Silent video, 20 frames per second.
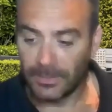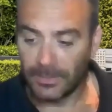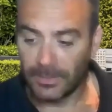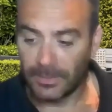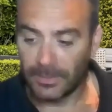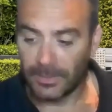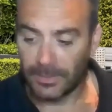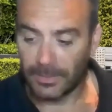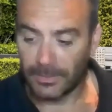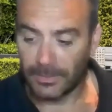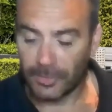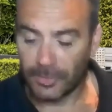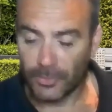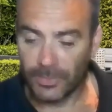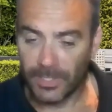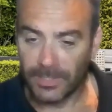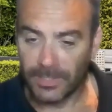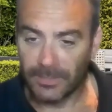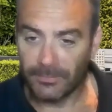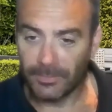
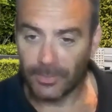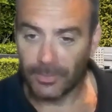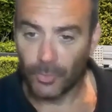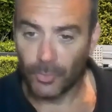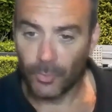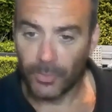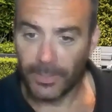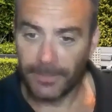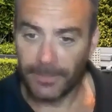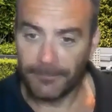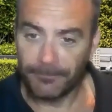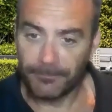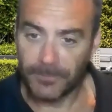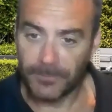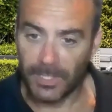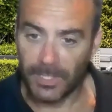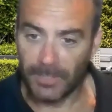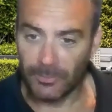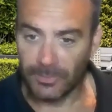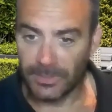Association of Victoria.
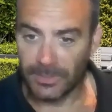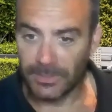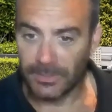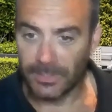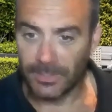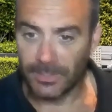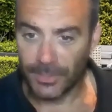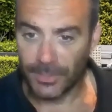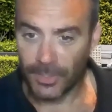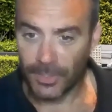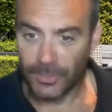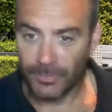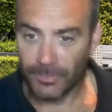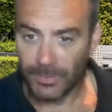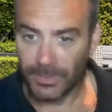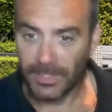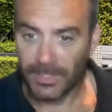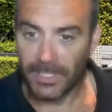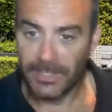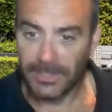So that was in conjunction
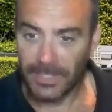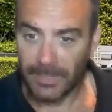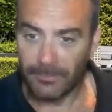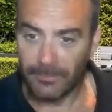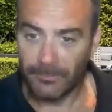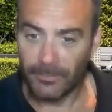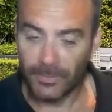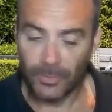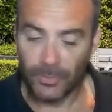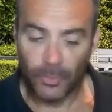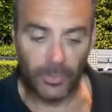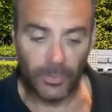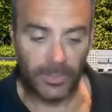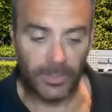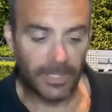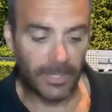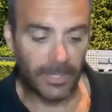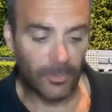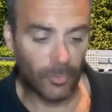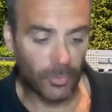with Landscape in
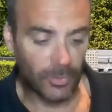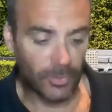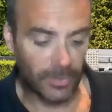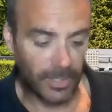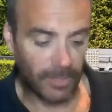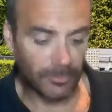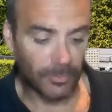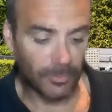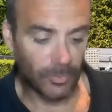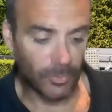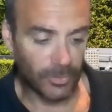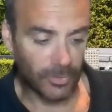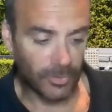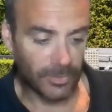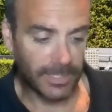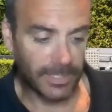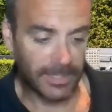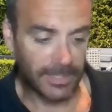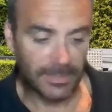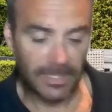Victoria. They helped
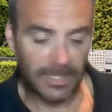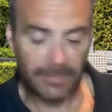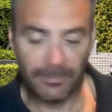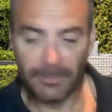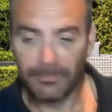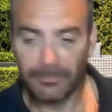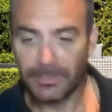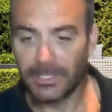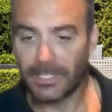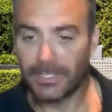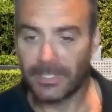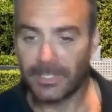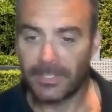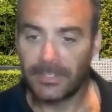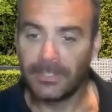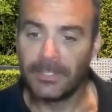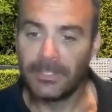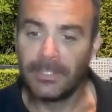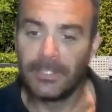organise that and teamed up together.